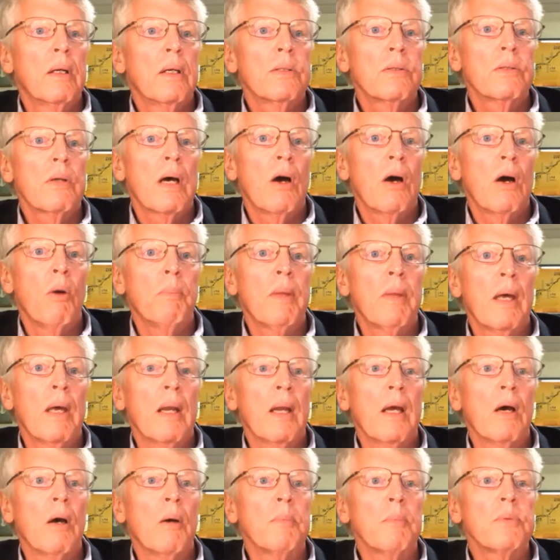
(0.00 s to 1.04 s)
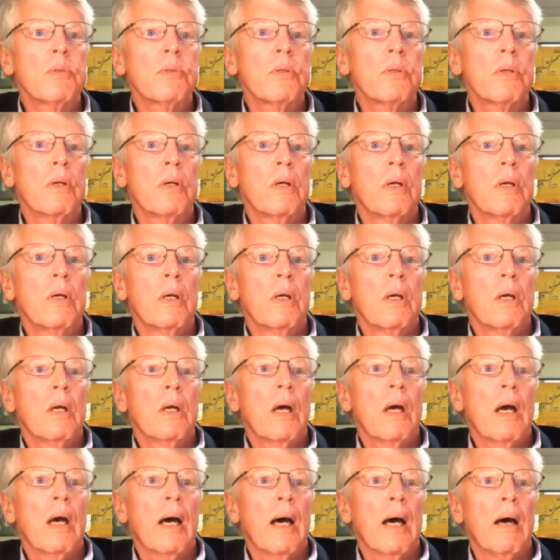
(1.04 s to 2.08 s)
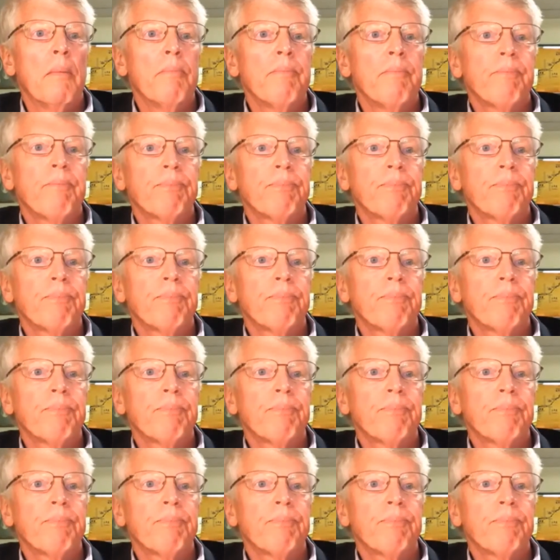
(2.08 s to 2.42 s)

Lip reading: So I hope that helps. Yeah,